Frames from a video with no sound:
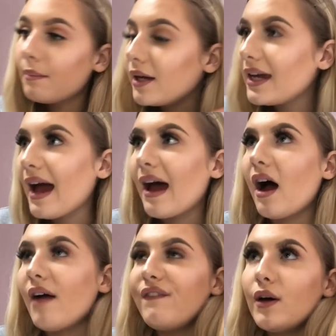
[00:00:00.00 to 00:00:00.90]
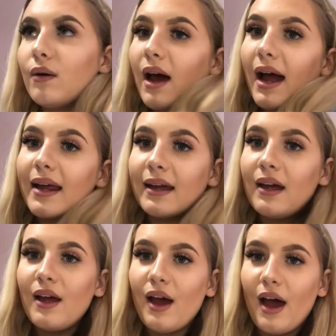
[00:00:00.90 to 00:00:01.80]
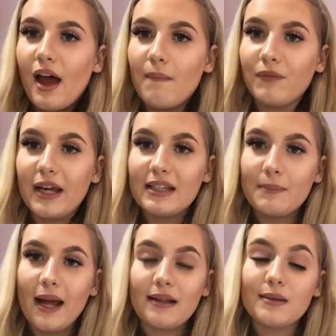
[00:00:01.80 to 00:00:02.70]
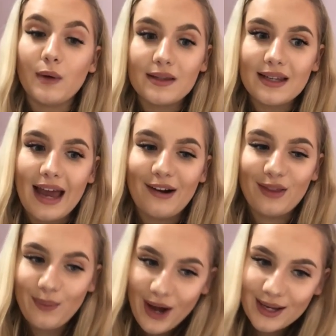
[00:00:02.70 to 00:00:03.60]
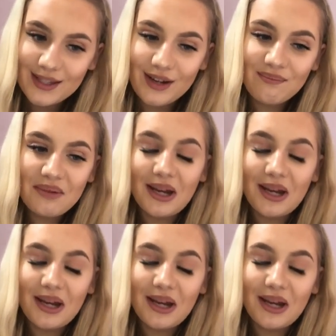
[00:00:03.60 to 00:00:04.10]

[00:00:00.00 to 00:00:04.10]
But yeah, I feel like it depends once again on the person,